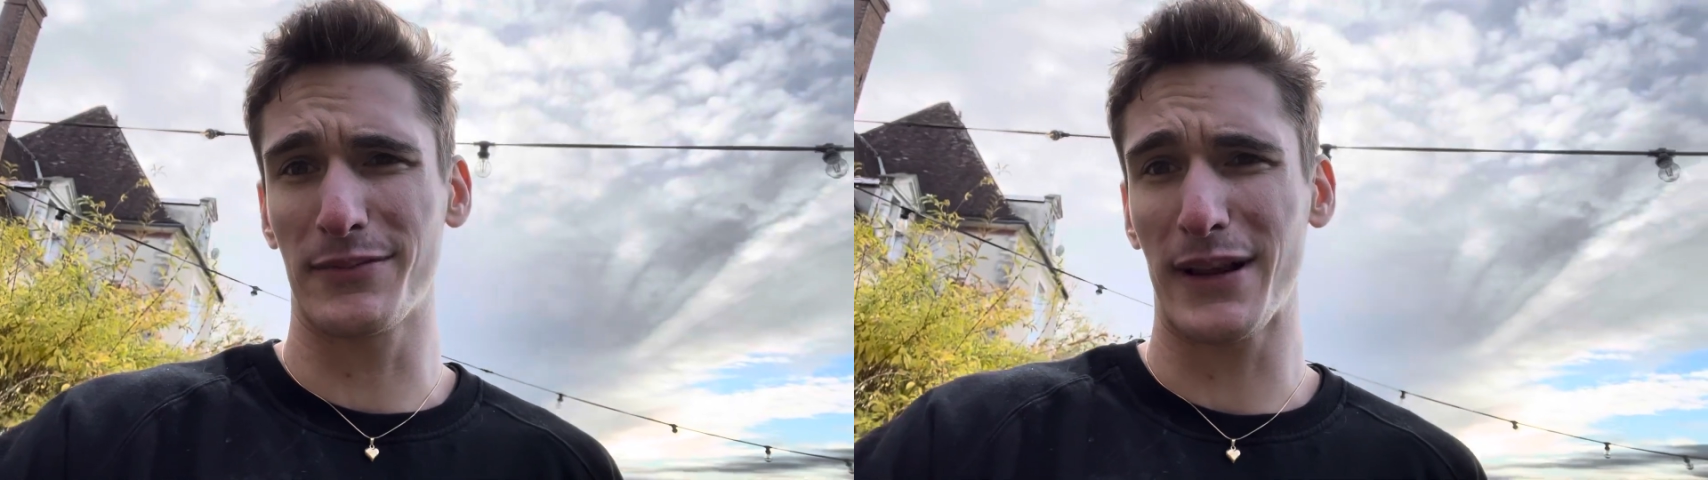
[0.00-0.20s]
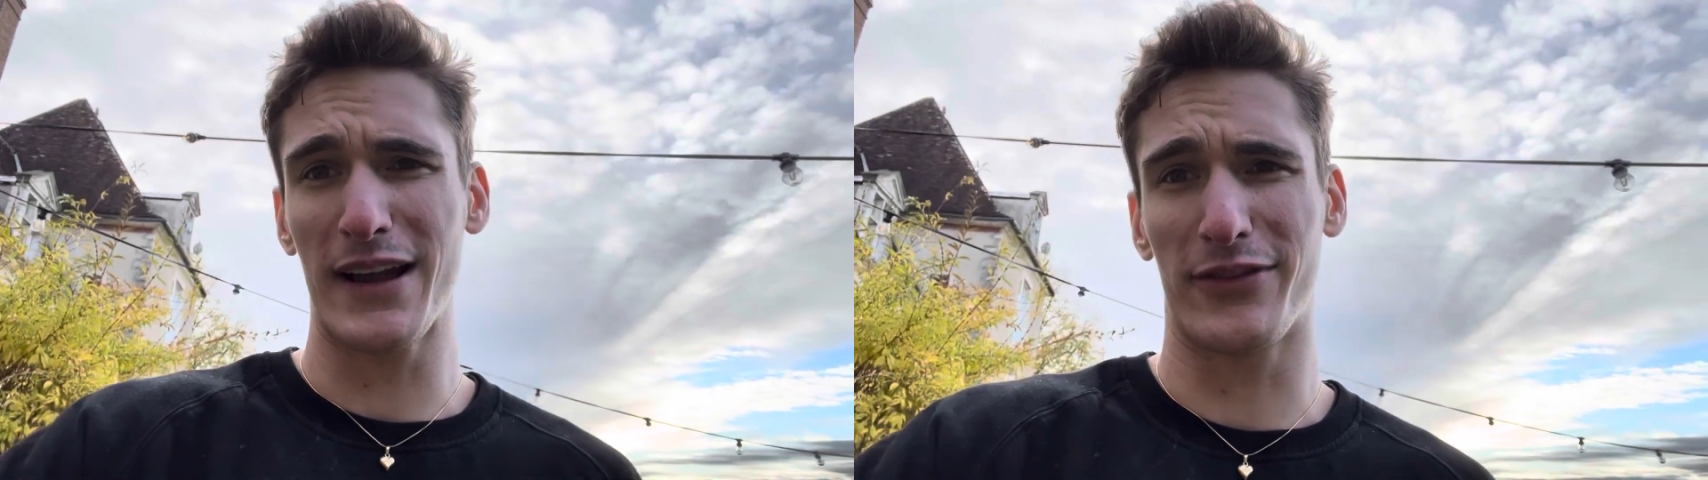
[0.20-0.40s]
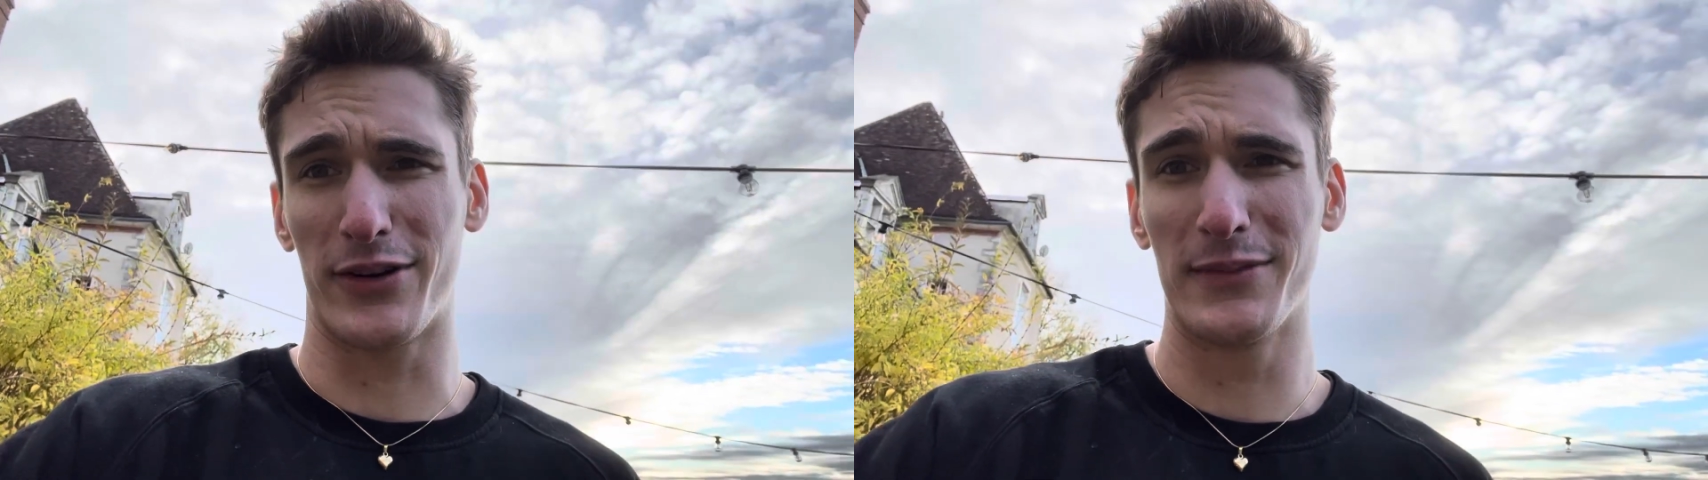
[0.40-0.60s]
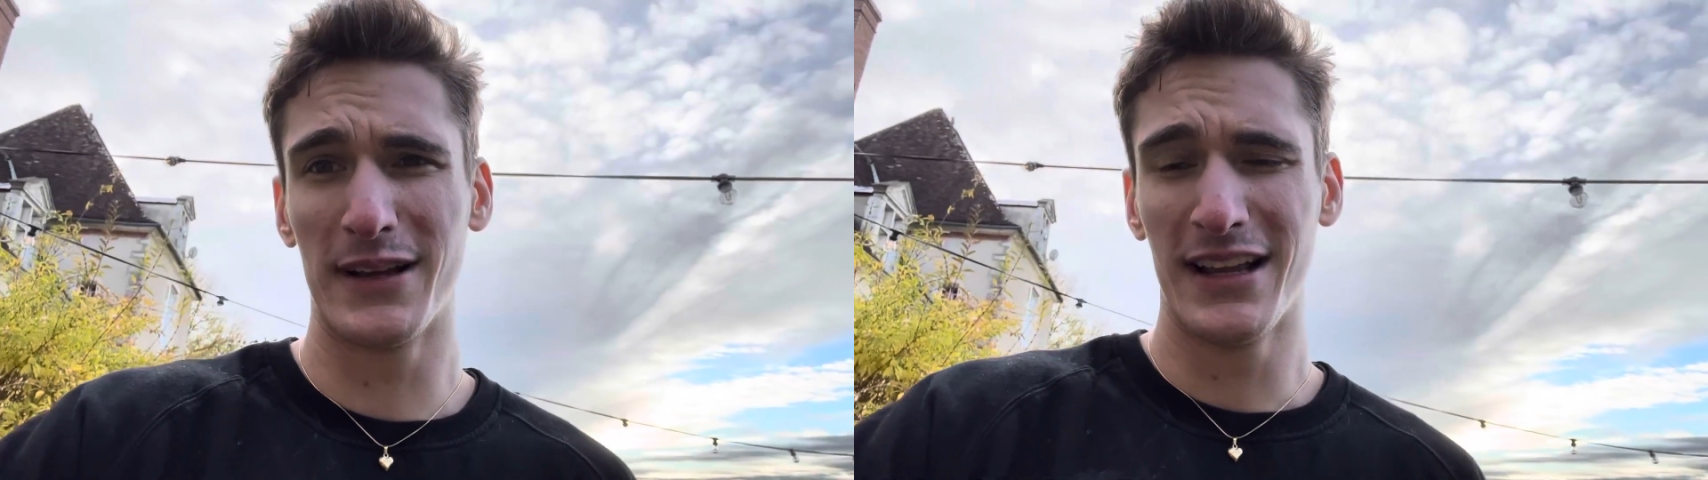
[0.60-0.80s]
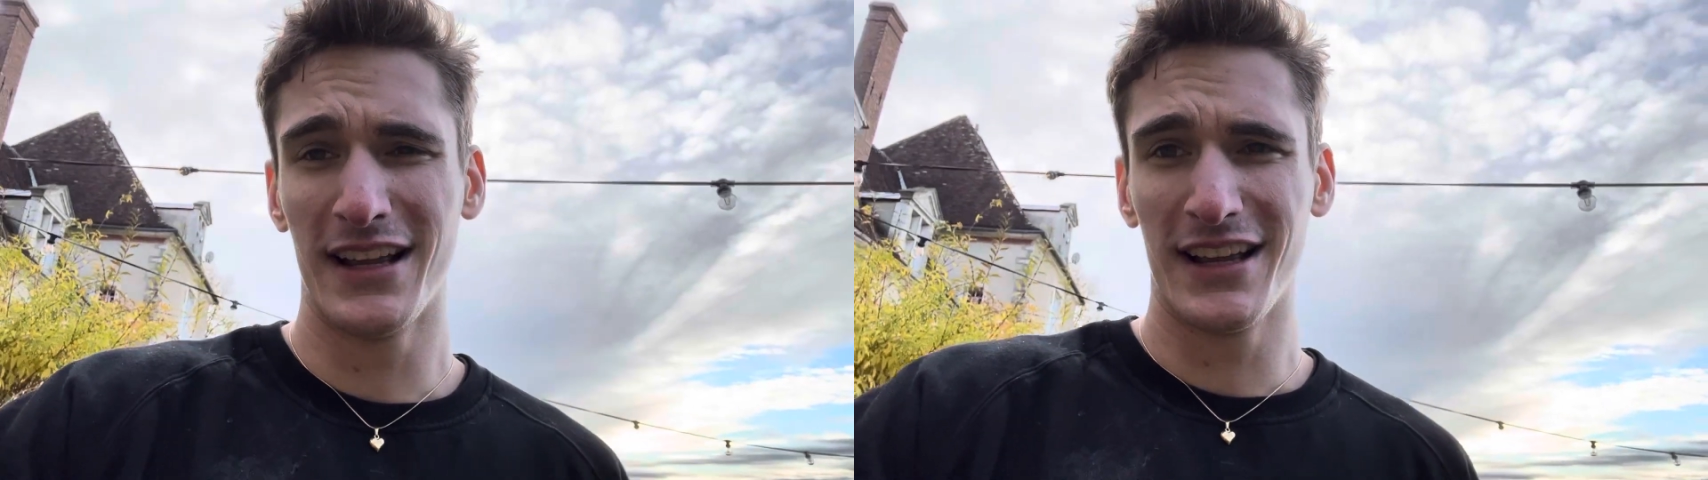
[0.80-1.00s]
platform
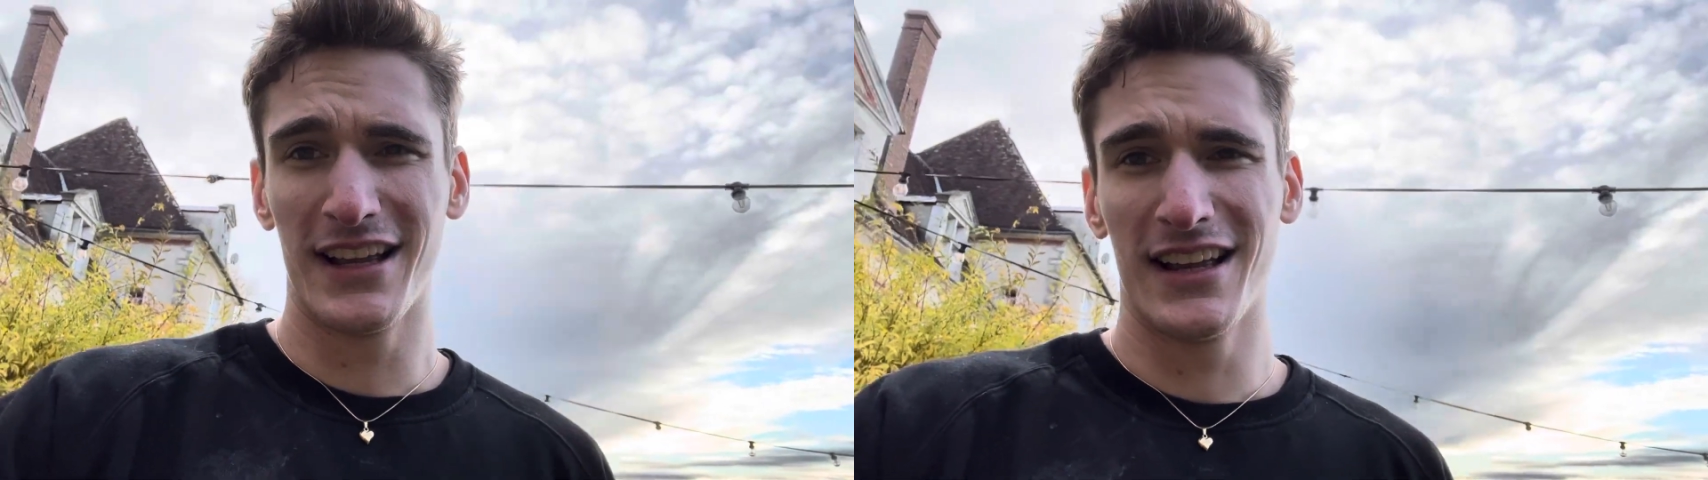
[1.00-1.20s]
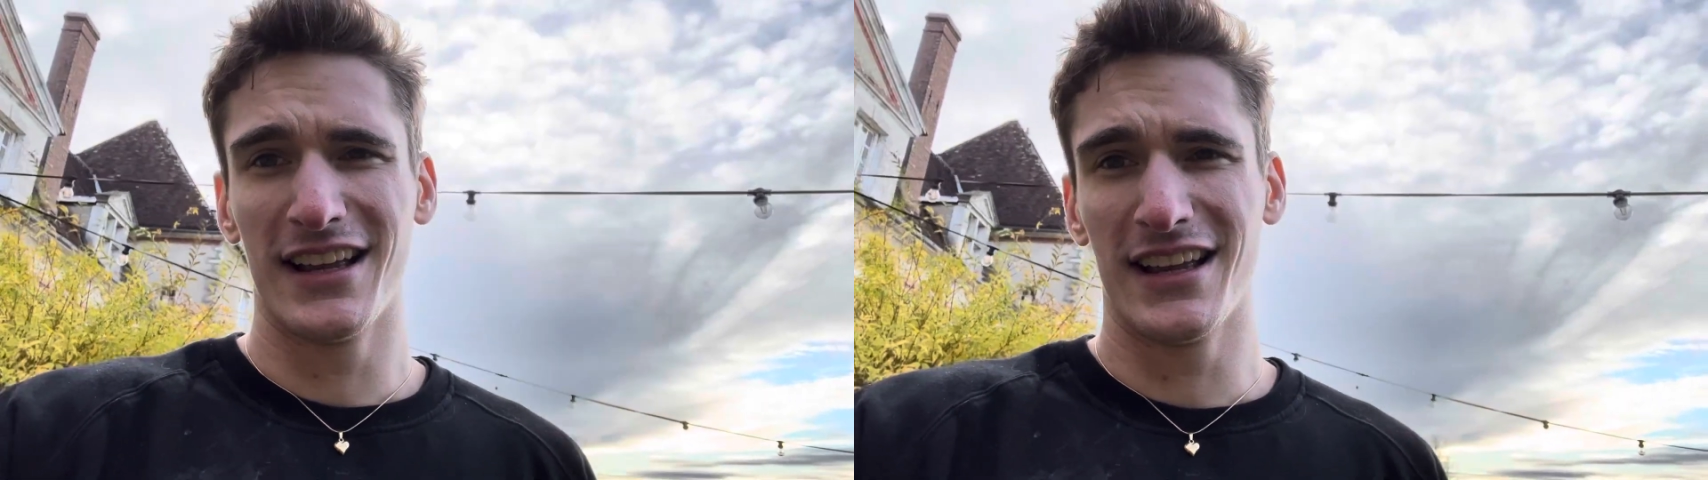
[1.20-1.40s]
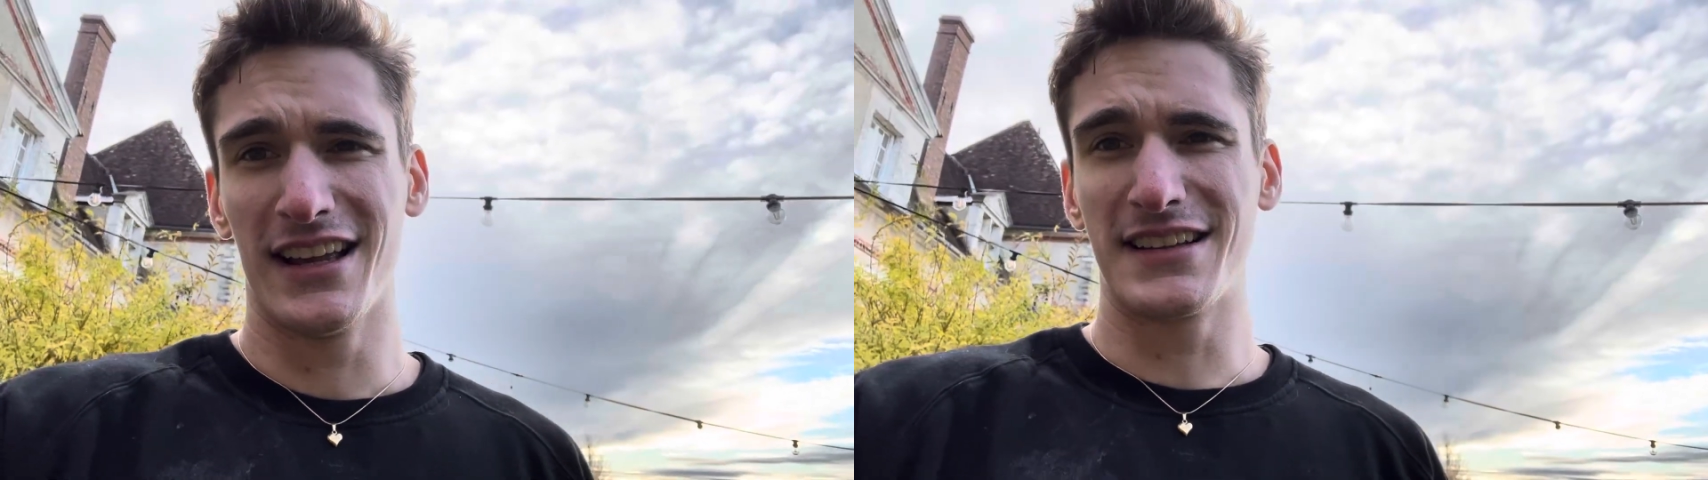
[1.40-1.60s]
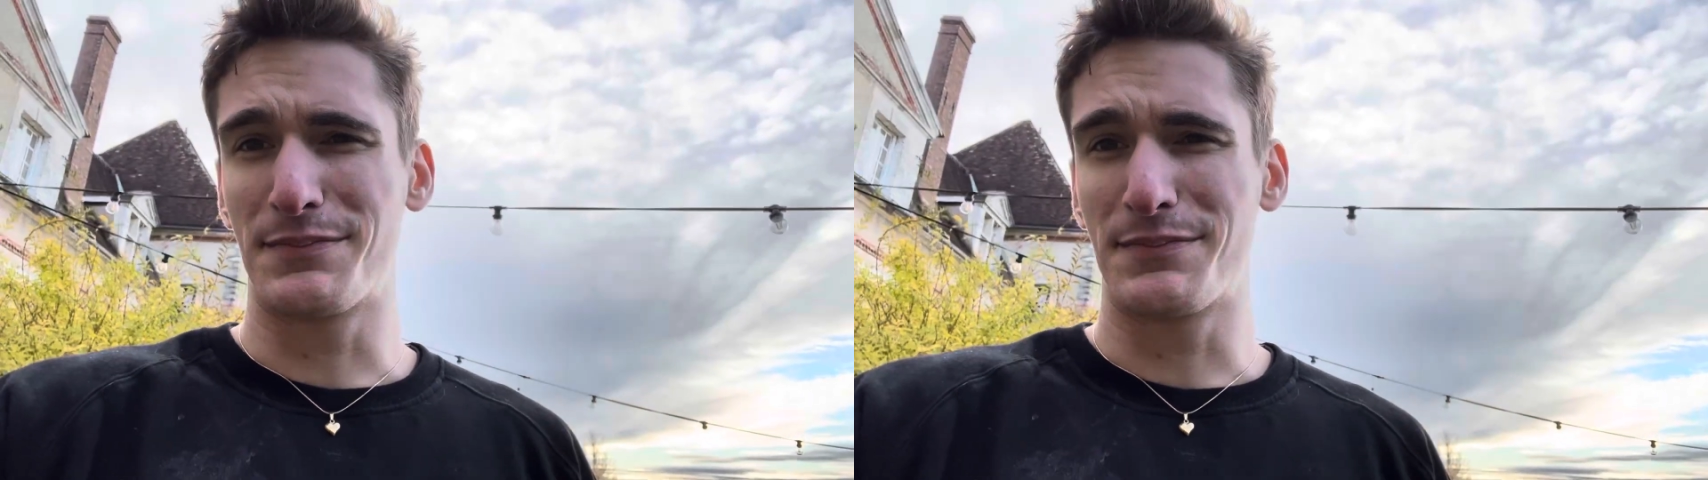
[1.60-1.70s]
is